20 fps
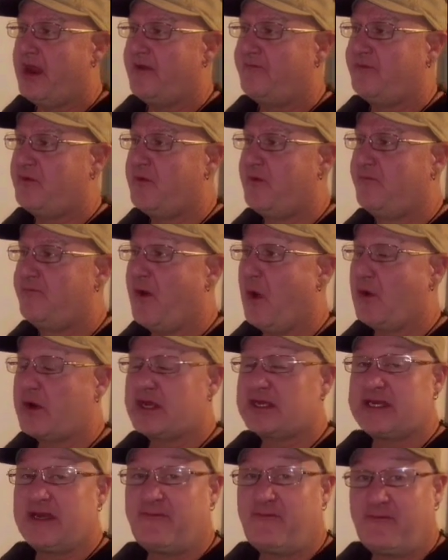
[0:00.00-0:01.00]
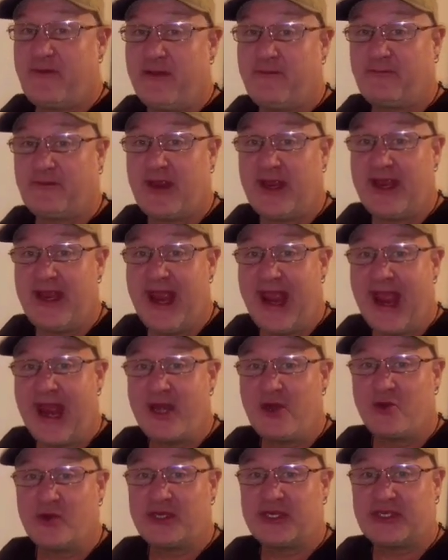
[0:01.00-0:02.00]
If you focus at 50
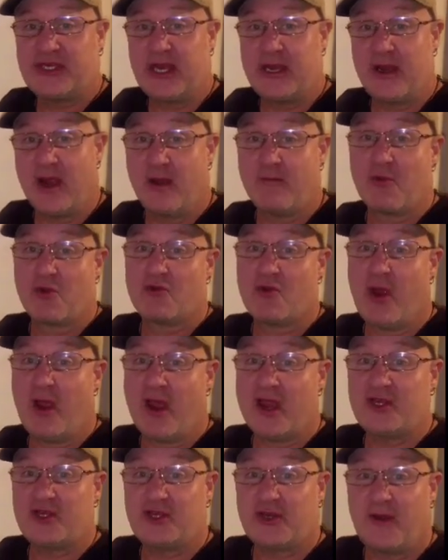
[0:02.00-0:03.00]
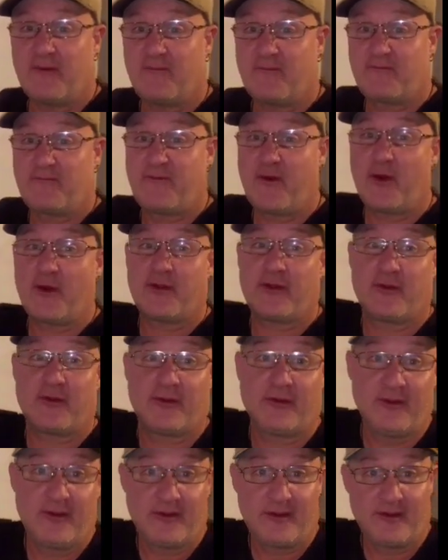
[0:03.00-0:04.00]
and you see a Mirage
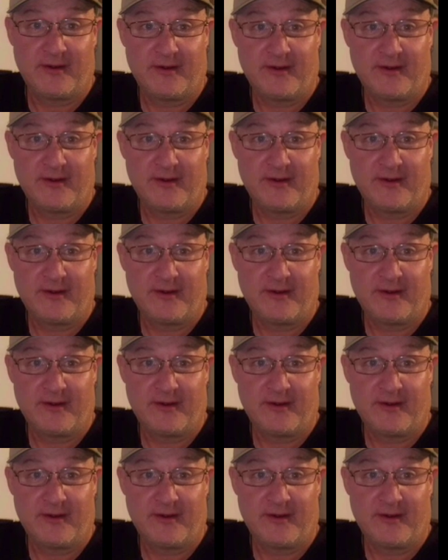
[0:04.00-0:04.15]
further